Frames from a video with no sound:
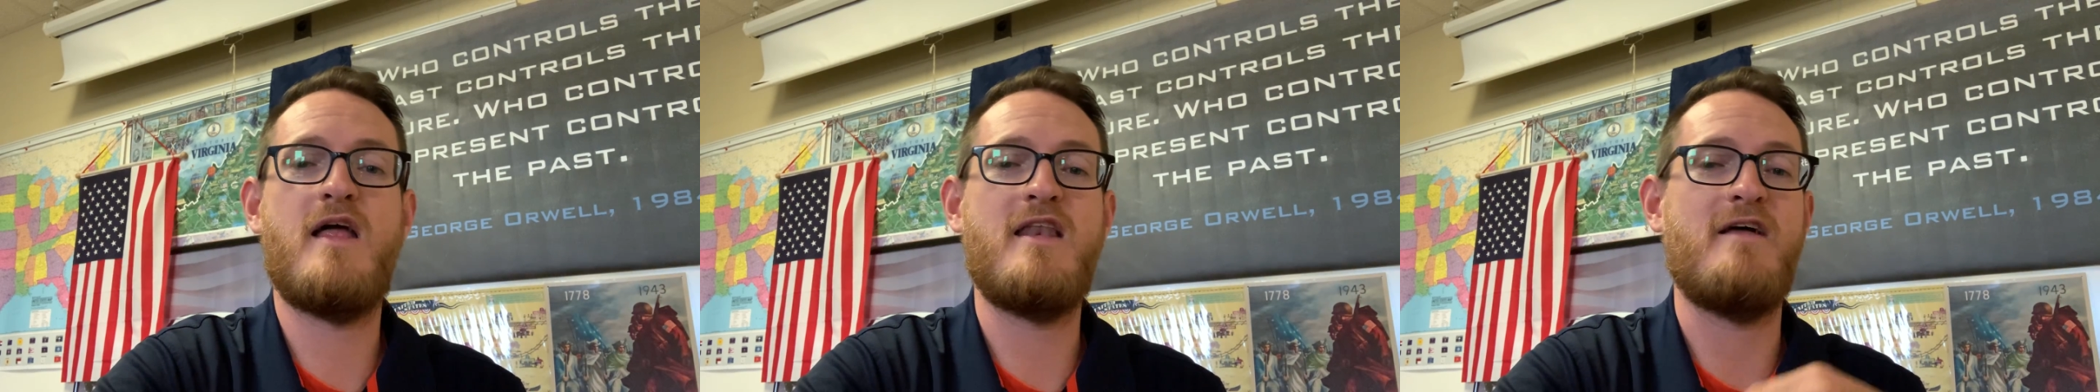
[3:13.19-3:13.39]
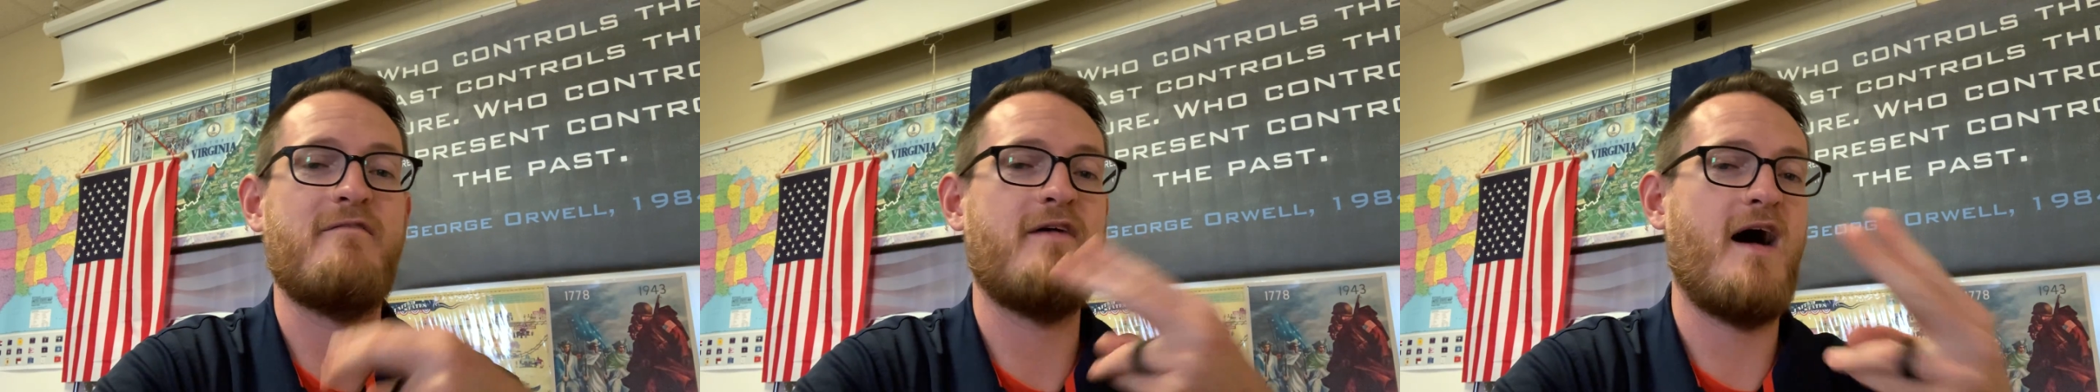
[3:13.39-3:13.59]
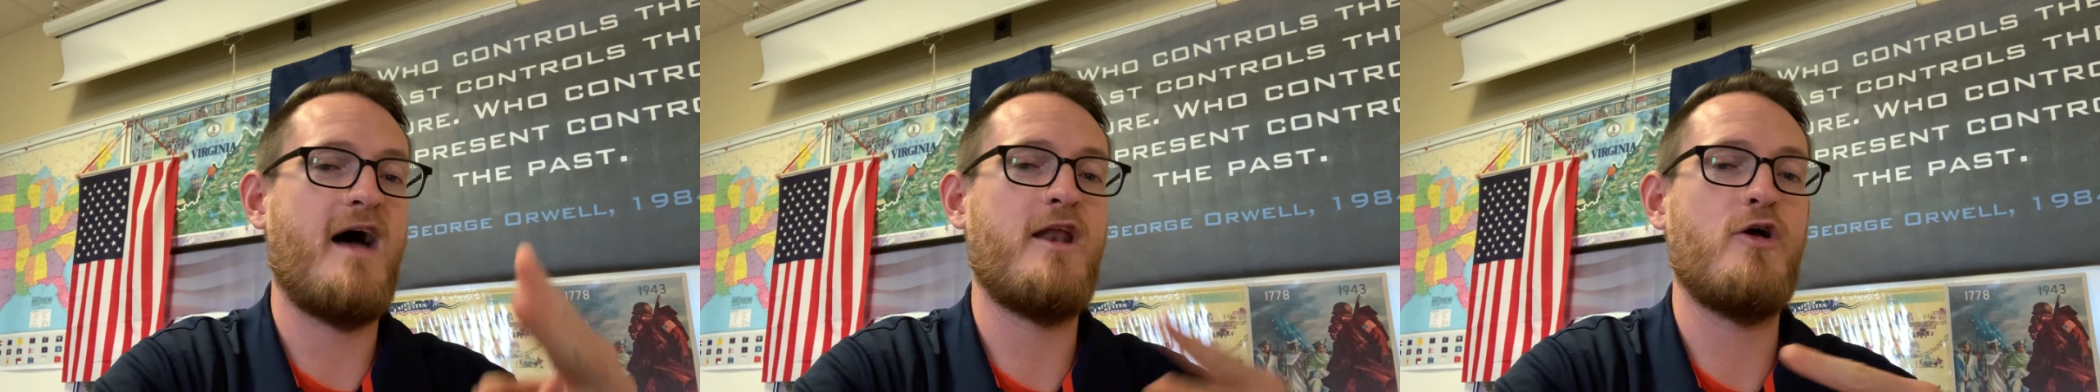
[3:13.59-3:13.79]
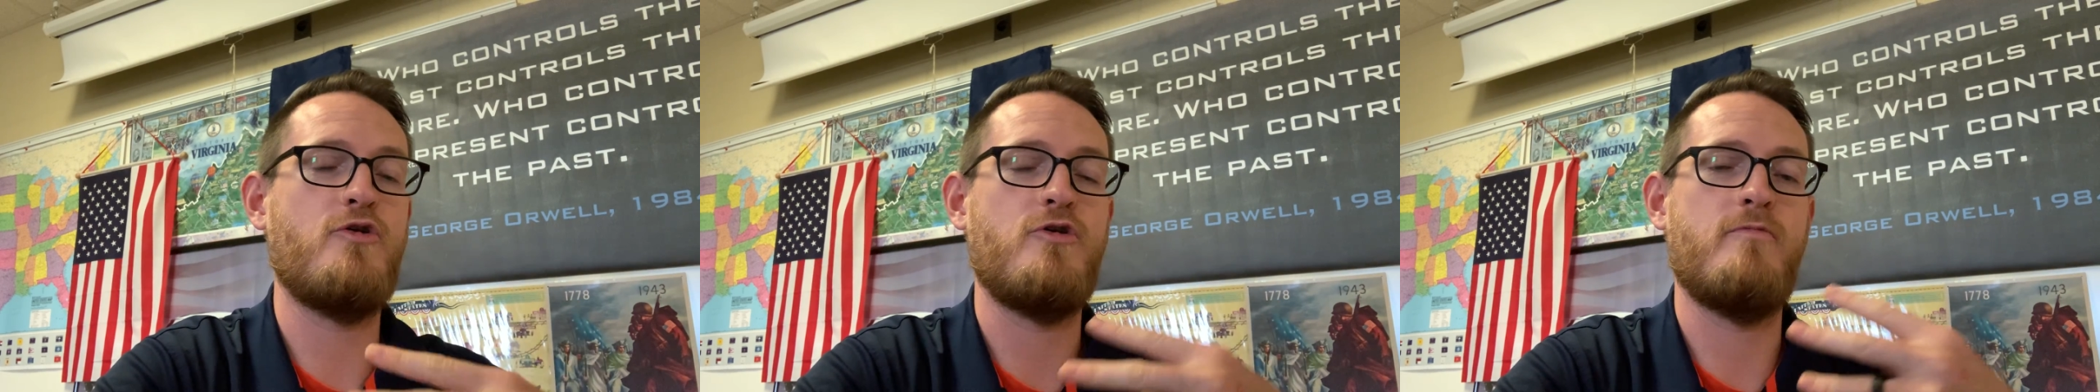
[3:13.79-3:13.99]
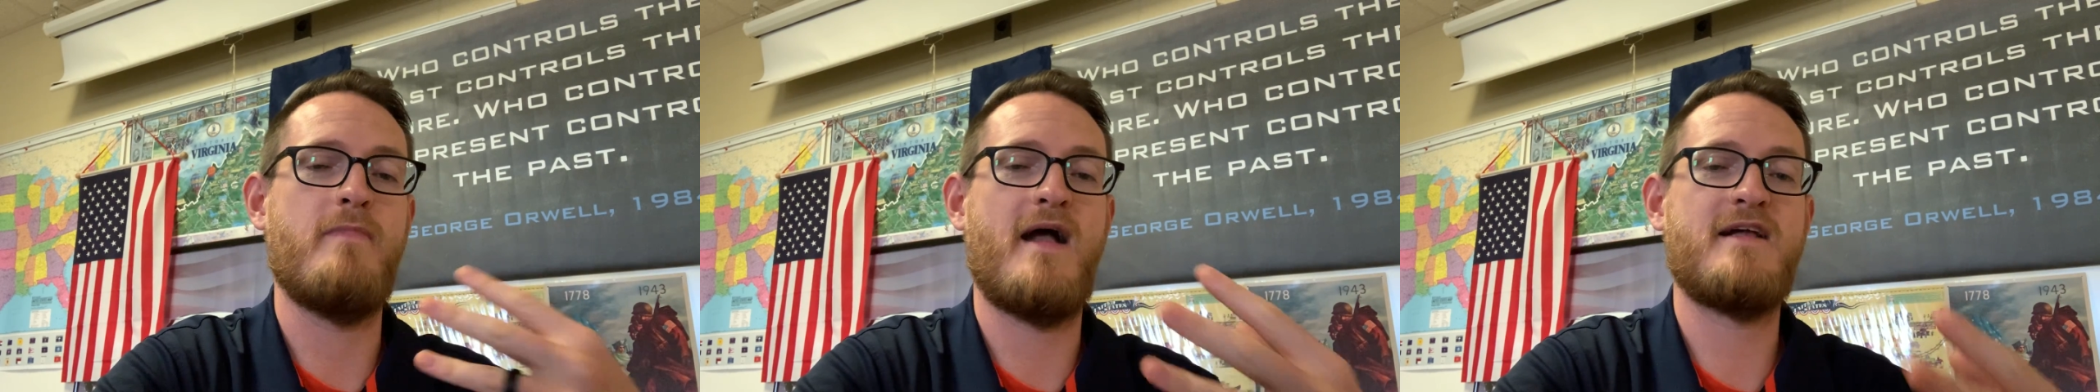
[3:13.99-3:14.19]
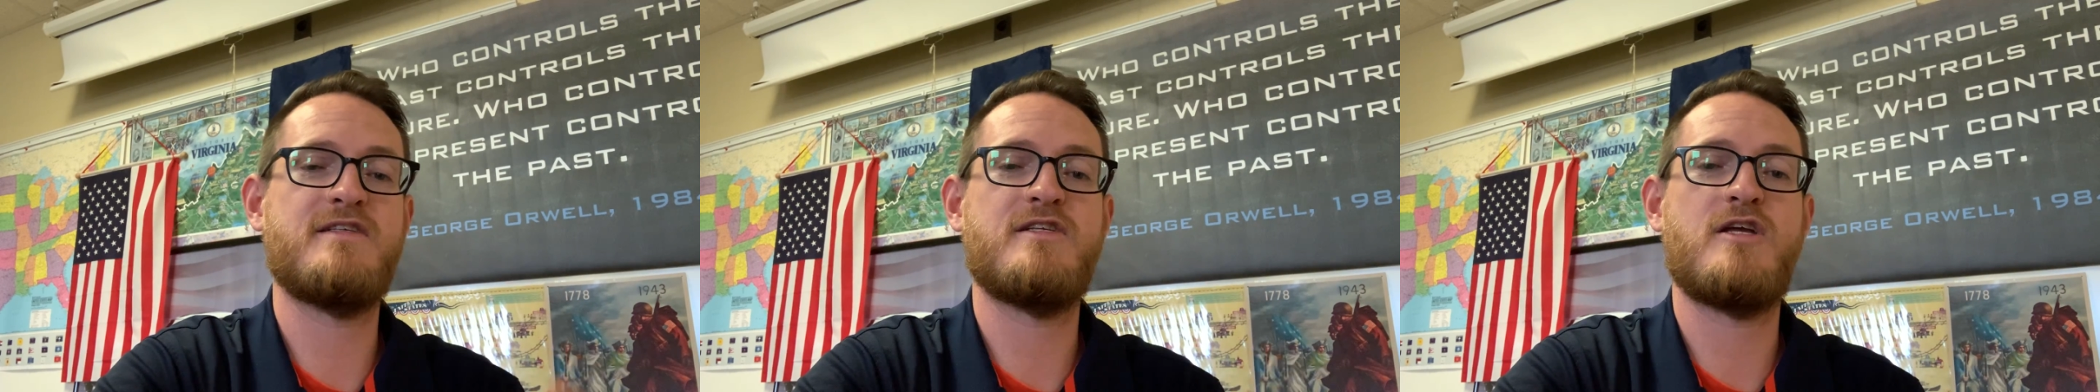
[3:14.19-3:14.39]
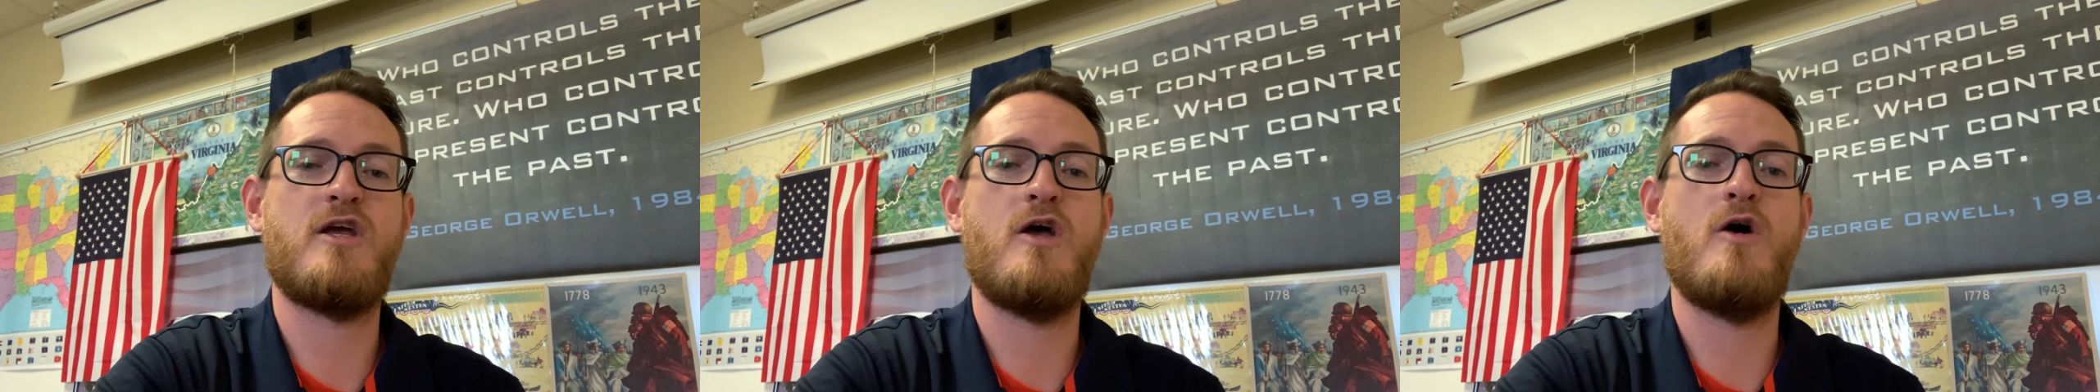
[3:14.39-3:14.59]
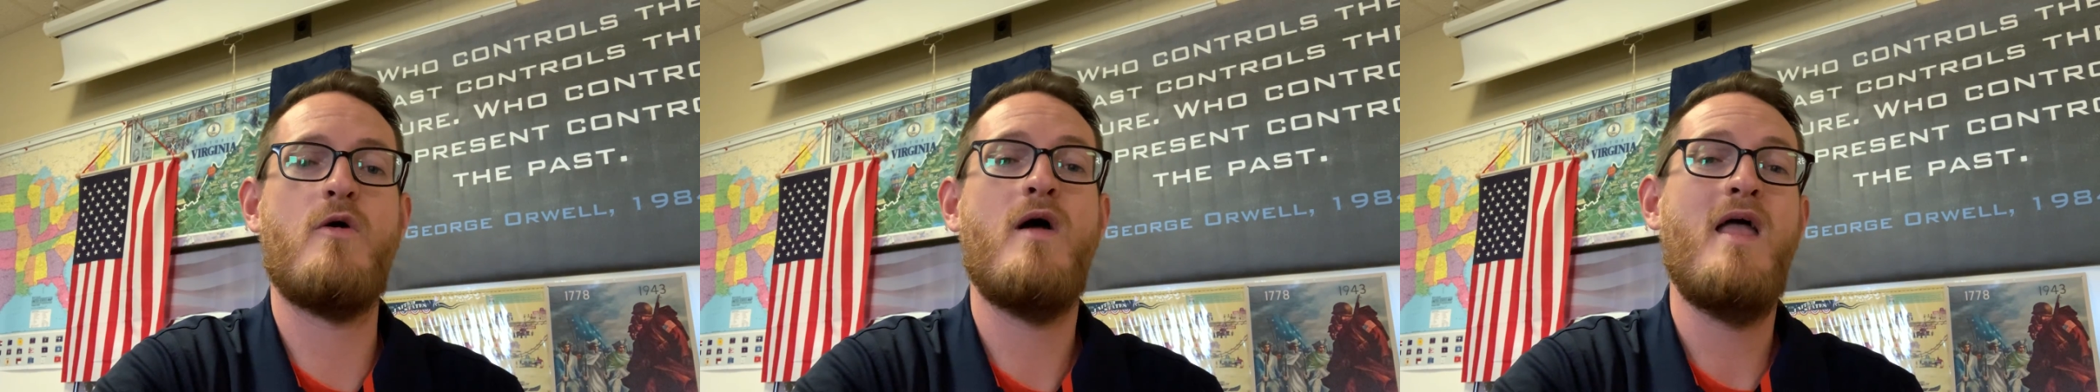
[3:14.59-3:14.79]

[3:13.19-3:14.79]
Nevada, New Mexico,